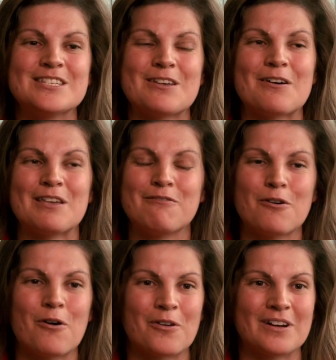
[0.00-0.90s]
So if
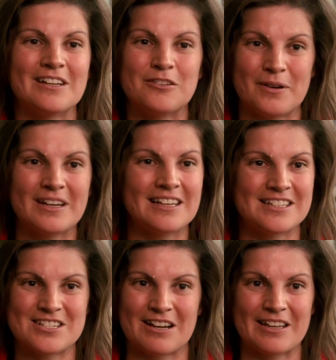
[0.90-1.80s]
you are an
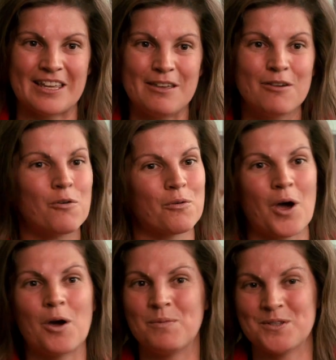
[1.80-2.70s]
adrenaline junkie or a
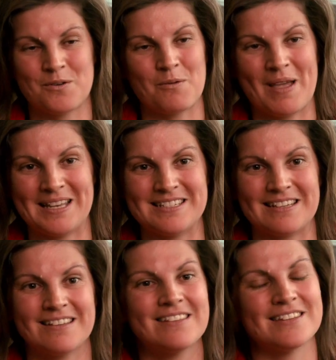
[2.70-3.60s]
hopeless
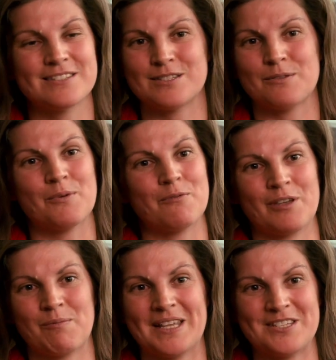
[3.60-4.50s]
romantic, this is the
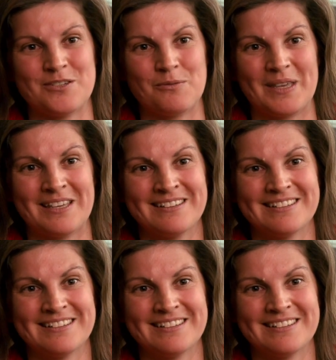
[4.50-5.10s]
perfect place to be.